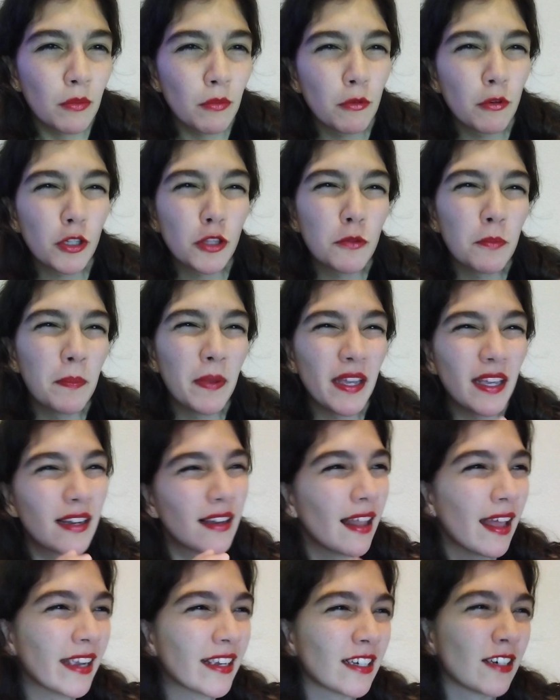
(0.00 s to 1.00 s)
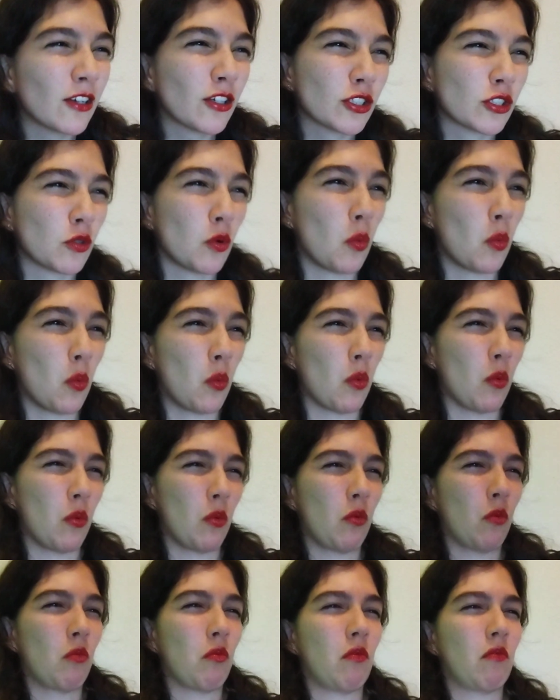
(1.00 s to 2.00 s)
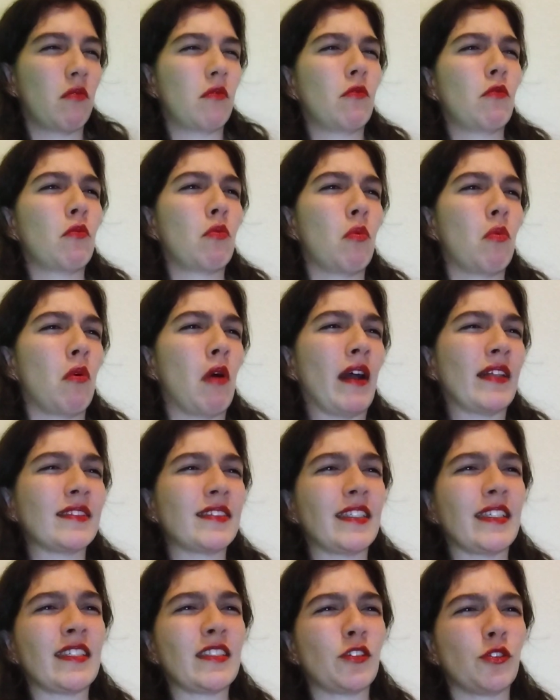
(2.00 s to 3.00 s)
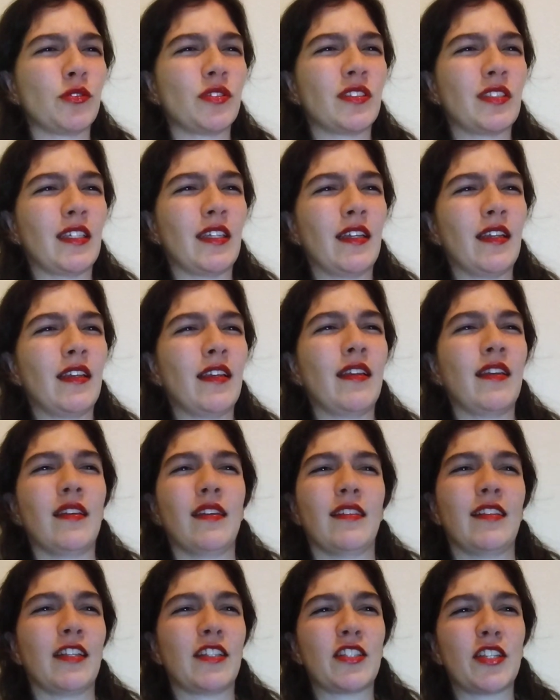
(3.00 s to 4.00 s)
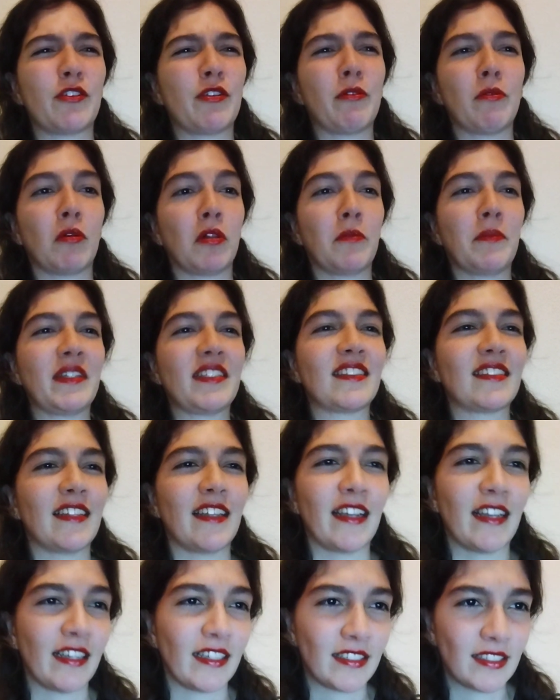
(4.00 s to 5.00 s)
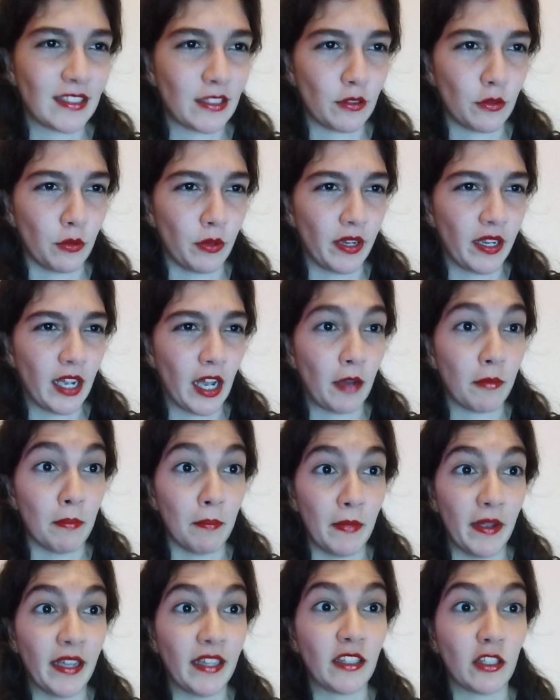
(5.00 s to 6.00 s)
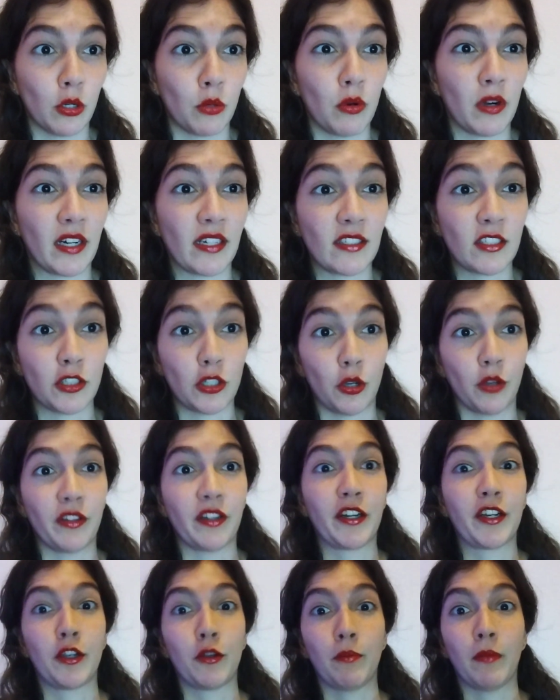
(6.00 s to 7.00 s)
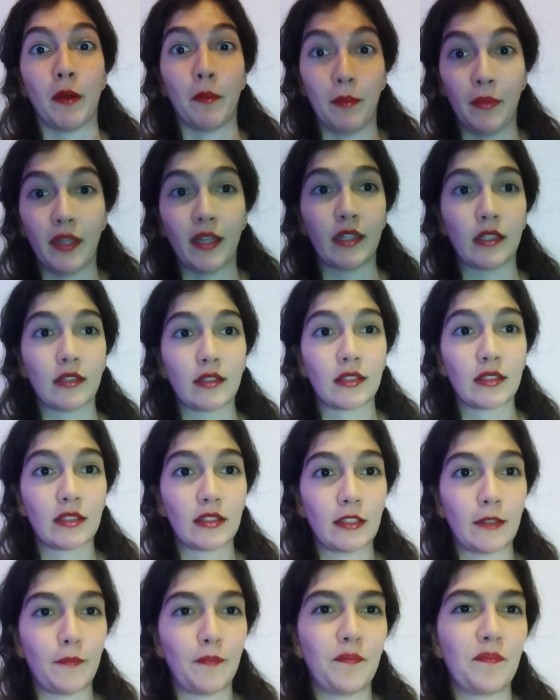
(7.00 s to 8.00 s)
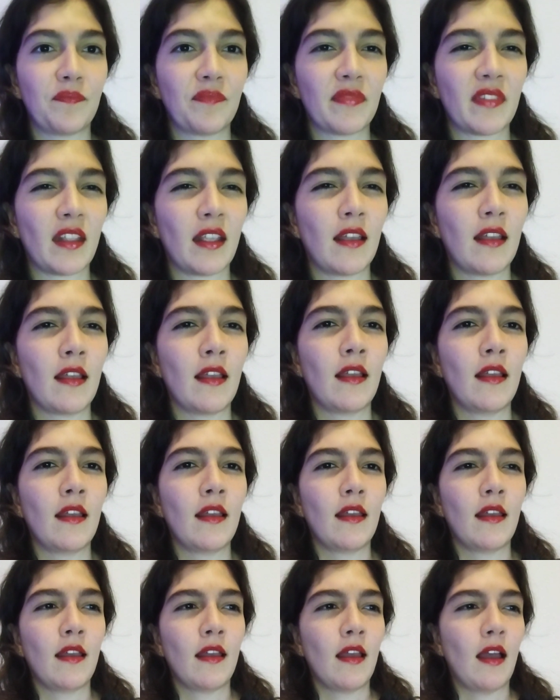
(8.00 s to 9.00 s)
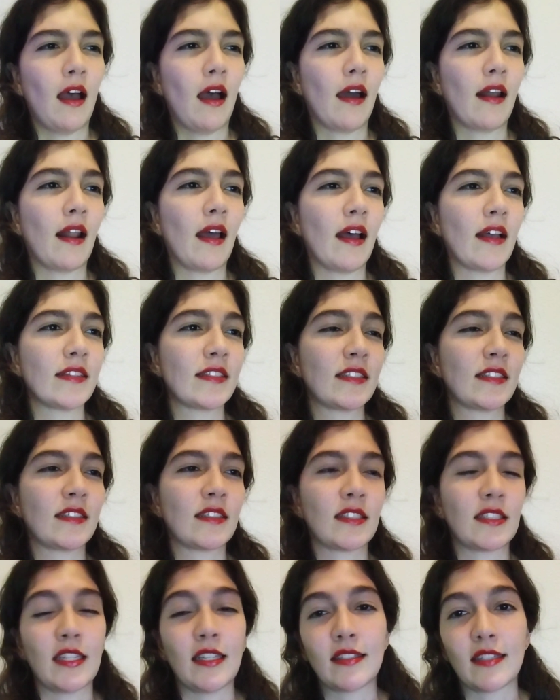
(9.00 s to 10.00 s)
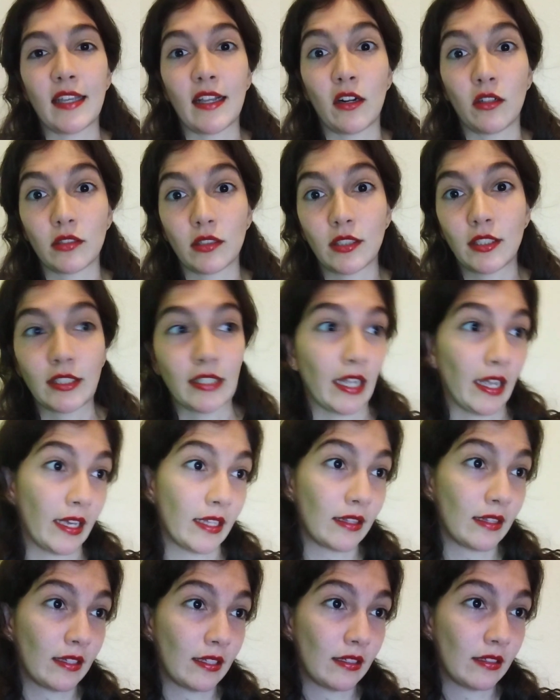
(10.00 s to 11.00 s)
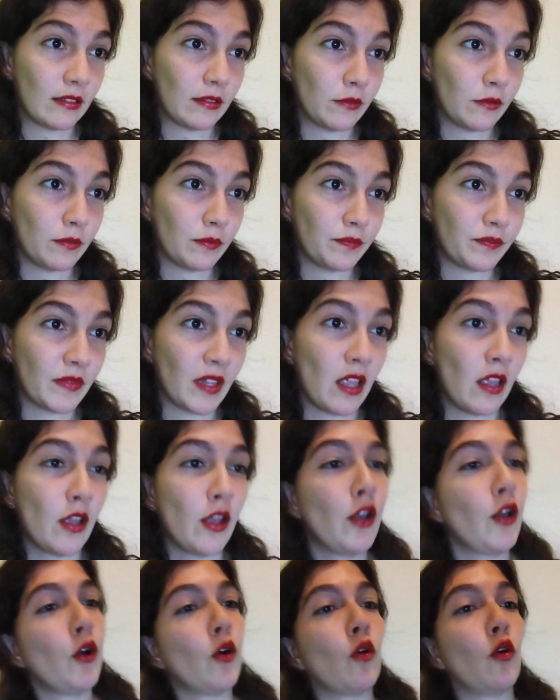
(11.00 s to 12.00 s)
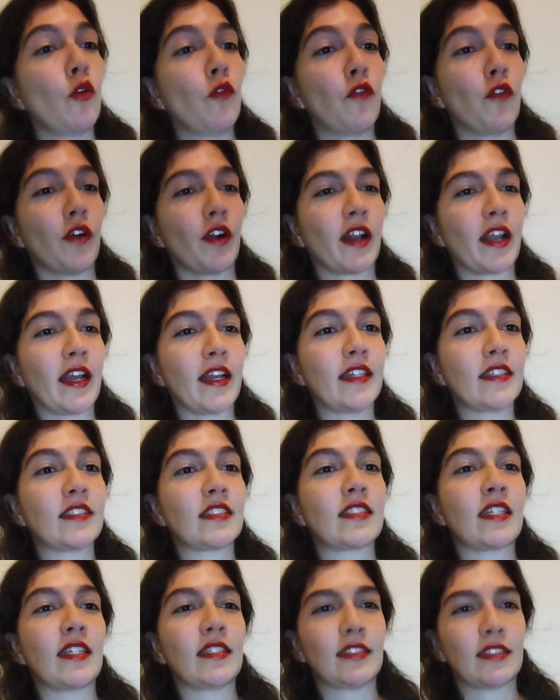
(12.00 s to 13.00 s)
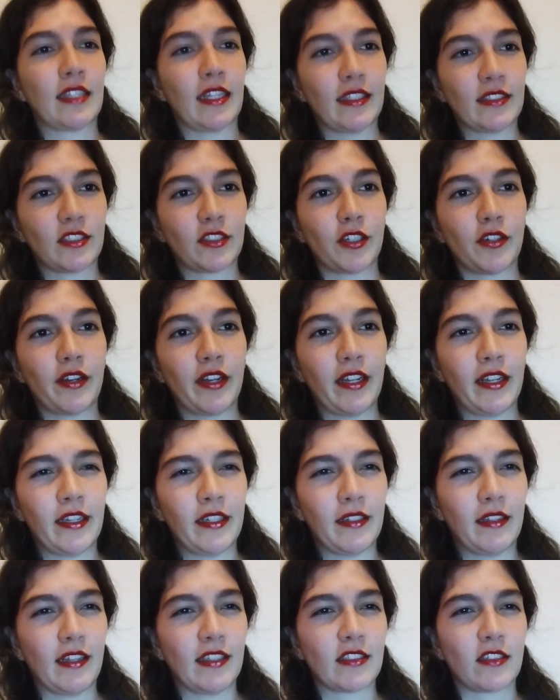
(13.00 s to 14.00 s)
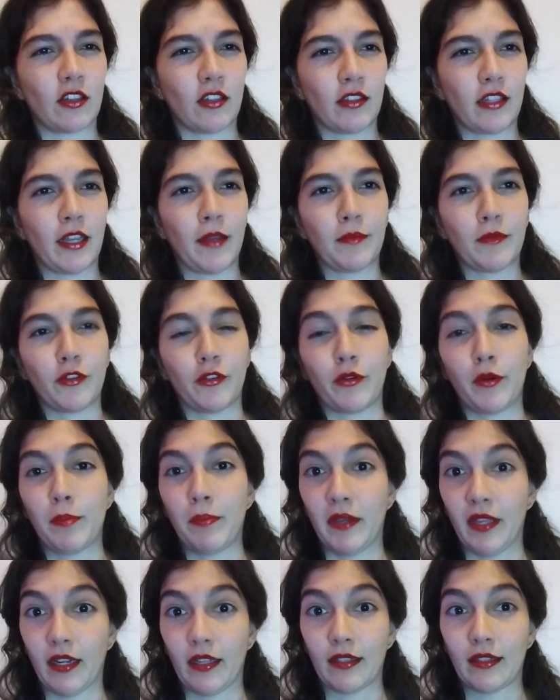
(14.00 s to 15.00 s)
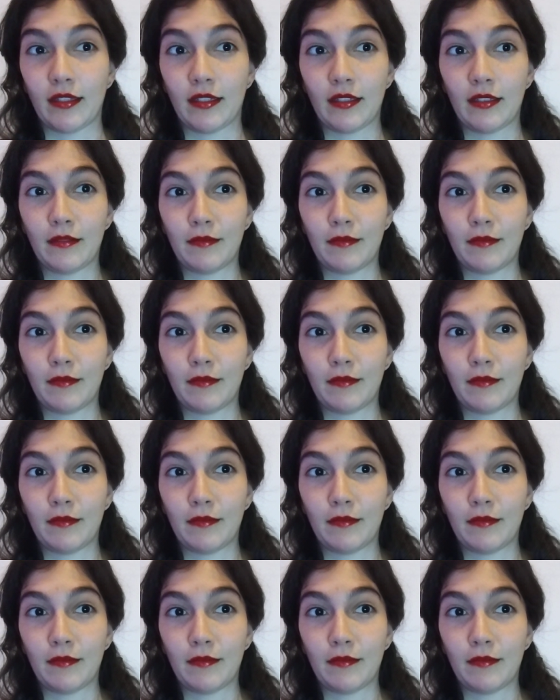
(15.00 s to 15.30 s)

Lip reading: would be like not wanting to see the terrible mistakes we have made towards other human beings. And as Cicerone said, who forgets his history is condemned to repeat it.